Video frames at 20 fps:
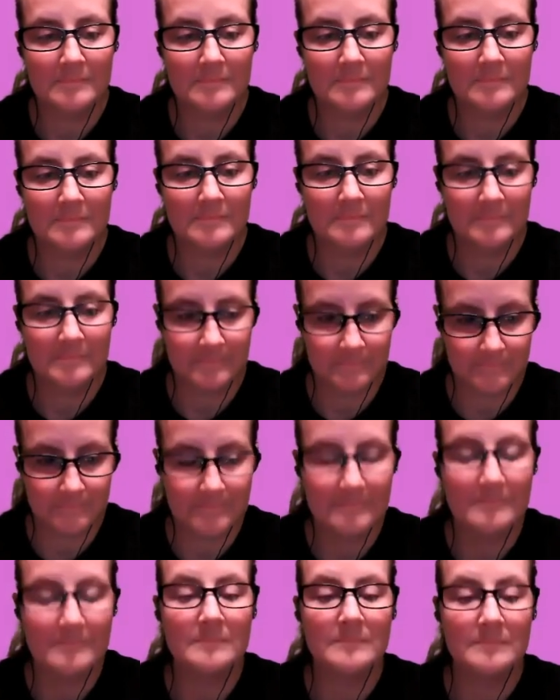
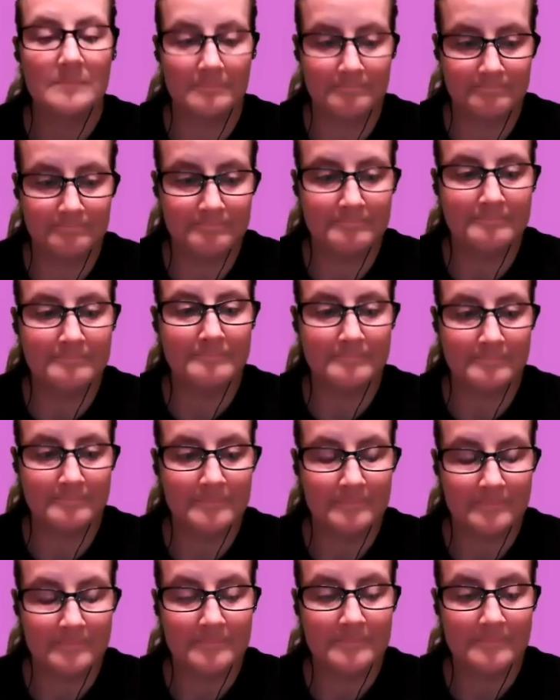
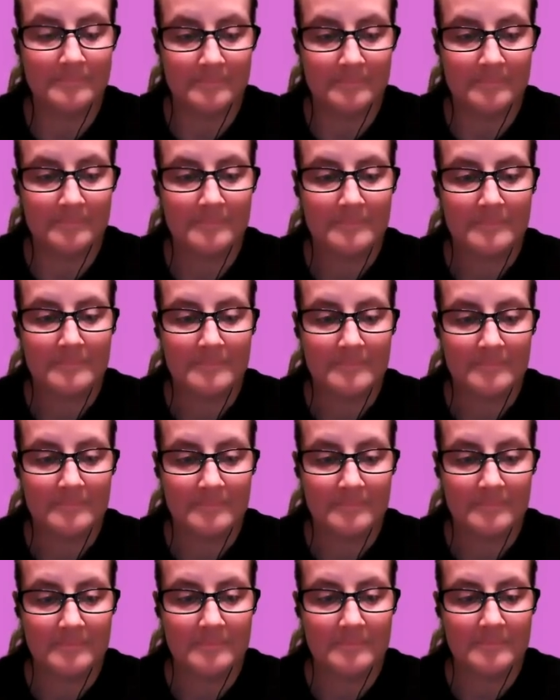
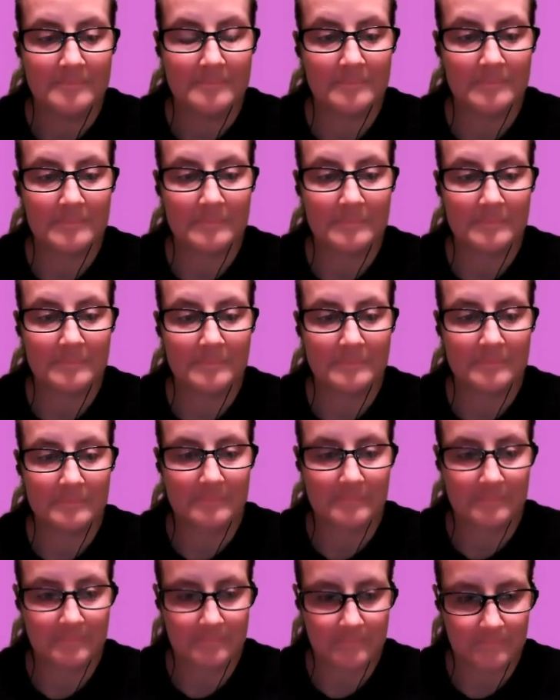
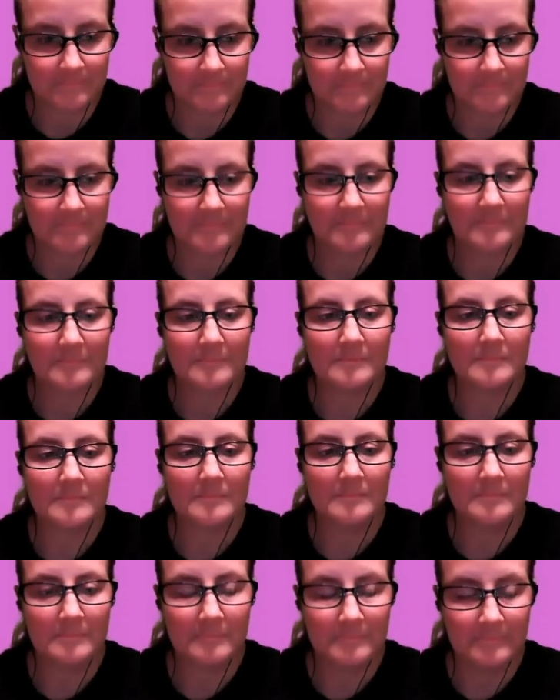
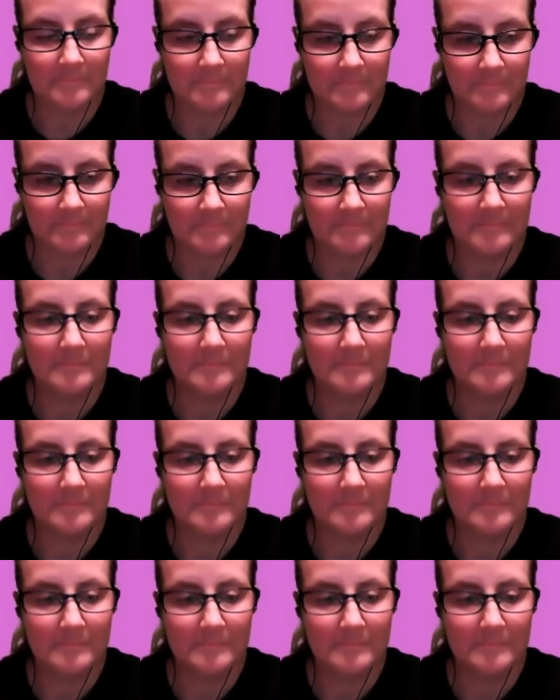(not speaking)